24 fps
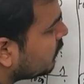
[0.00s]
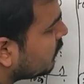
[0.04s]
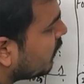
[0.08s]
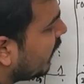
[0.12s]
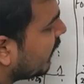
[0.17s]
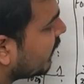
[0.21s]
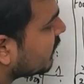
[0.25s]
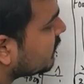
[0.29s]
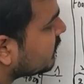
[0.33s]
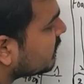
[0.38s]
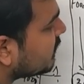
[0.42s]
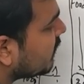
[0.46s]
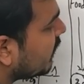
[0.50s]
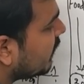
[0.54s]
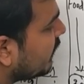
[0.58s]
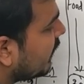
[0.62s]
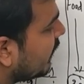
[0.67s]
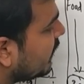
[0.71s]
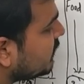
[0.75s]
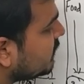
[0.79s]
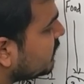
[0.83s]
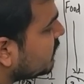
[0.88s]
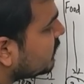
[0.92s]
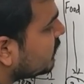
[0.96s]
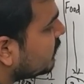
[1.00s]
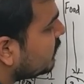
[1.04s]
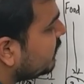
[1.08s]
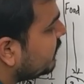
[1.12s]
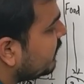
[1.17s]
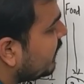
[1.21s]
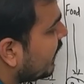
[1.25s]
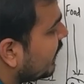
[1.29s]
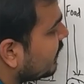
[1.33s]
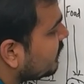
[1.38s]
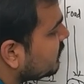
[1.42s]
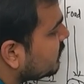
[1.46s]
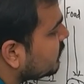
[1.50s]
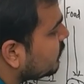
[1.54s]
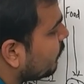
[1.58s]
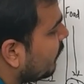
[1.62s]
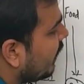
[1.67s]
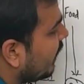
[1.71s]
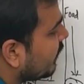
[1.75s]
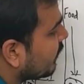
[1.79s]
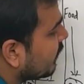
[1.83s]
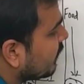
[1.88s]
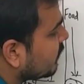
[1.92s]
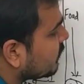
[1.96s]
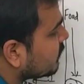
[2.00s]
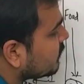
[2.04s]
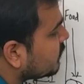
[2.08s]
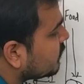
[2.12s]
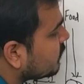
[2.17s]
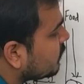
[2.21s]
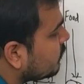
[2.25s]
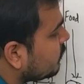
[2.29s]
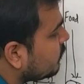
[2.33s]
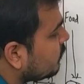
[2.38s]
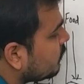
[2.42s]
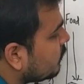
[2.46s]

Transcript: I can say it as dense matrix,